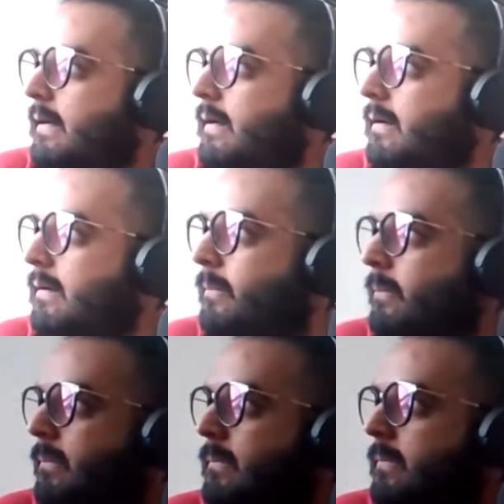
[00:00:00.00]

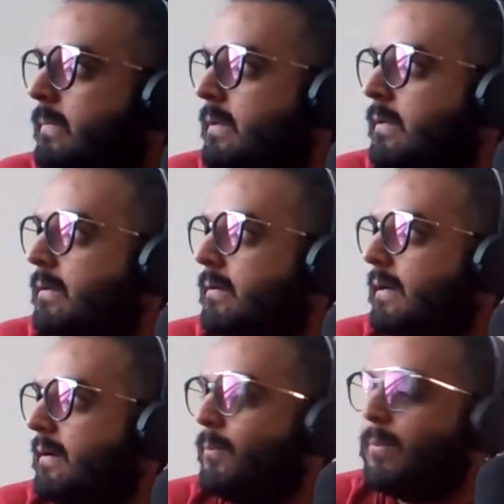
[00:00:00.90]
Um,
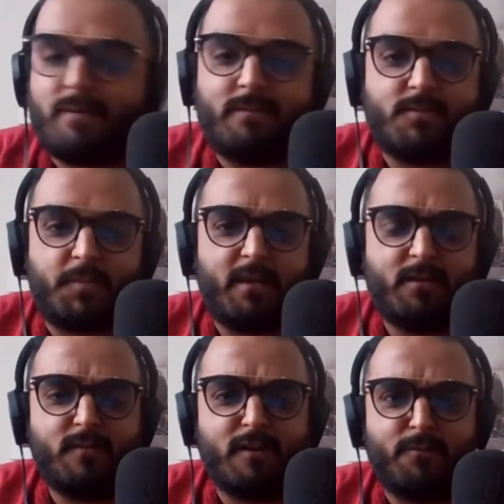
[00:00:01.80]
but speaking
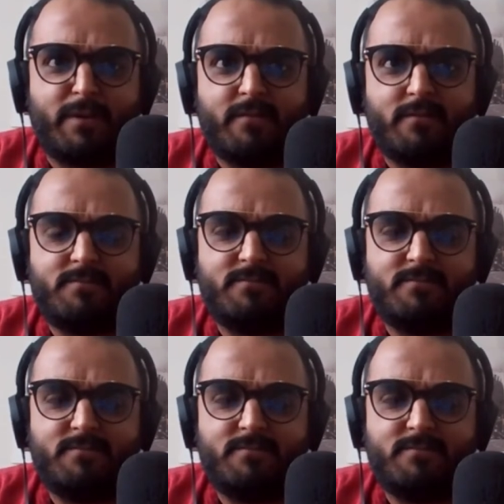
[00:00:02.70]
of government,